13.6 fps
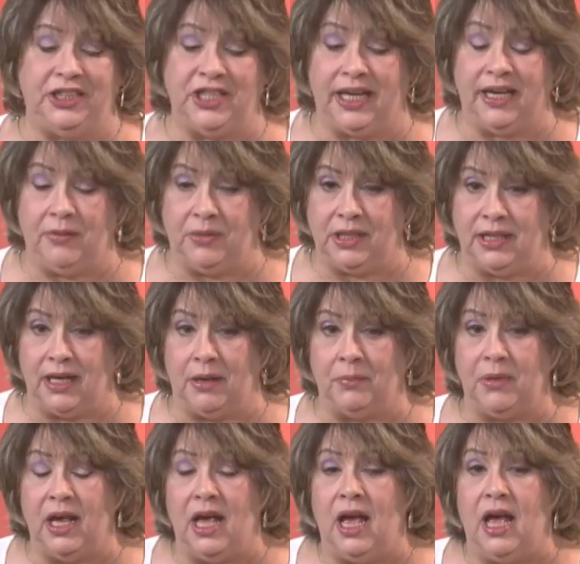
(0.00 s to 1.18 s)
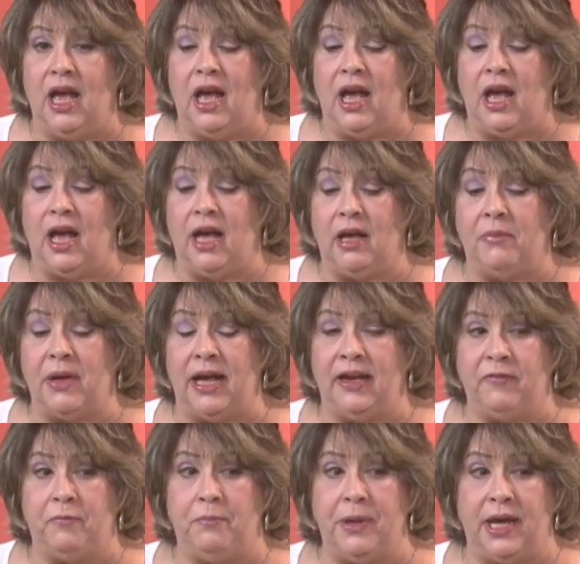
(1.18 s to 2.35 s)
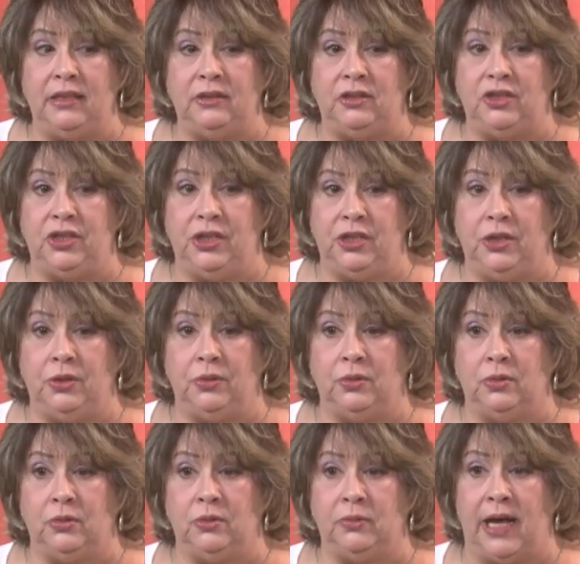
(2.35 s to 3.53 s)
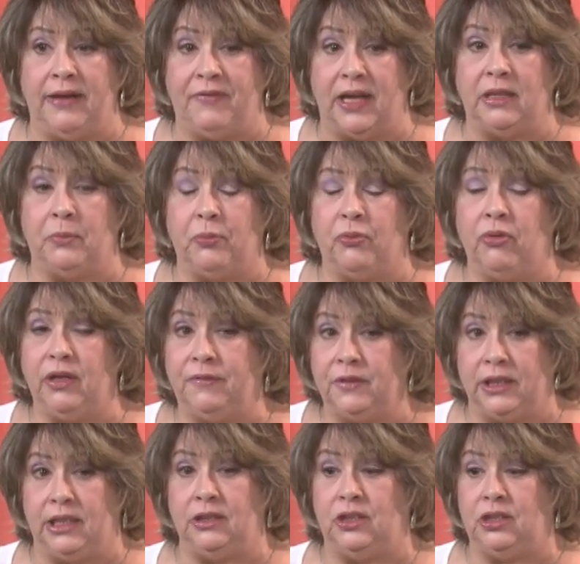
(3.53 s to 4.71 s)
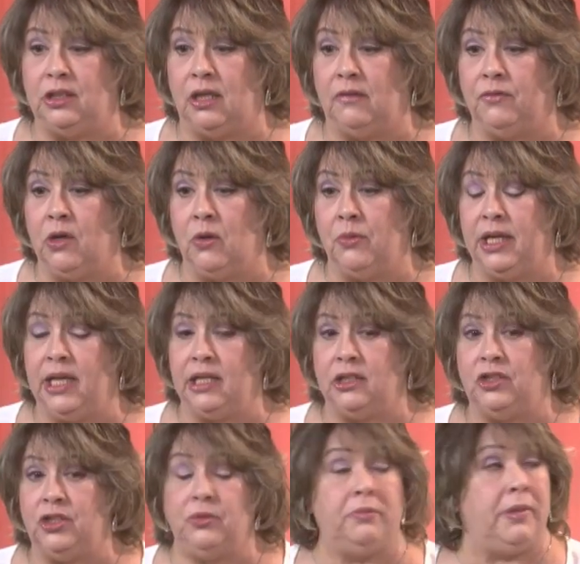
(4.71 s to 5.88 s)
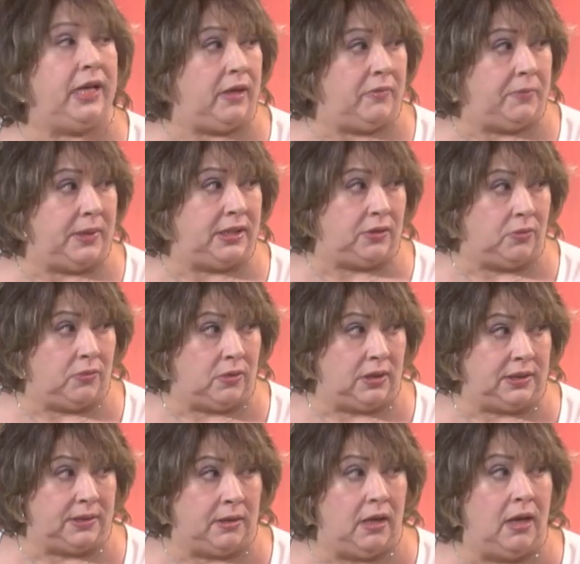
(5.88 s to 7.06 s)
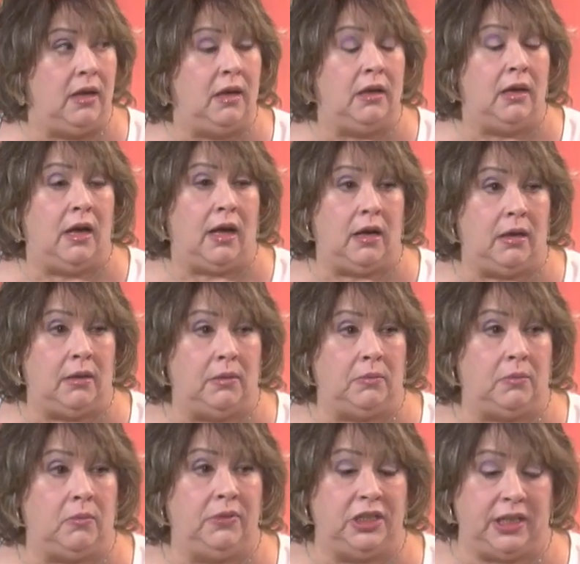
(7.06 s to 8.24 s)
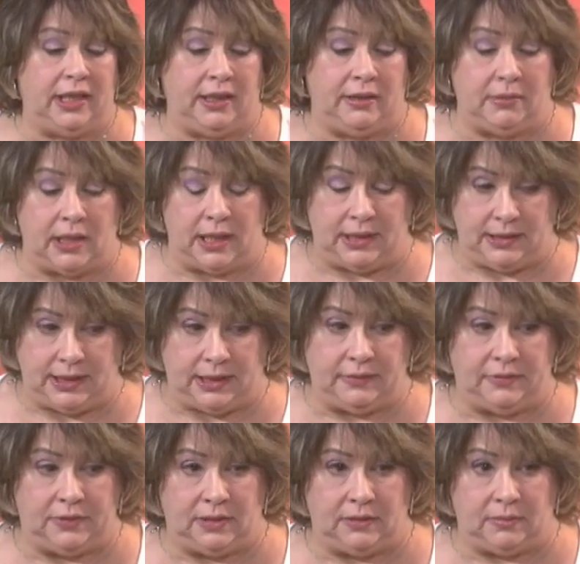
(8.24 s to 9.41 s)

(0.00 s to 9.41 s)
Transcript: check I'm, in with I'm them. Amazed, yeah. Um, I have been to, I've had the privilege of going into many of my schools, um, which I, I did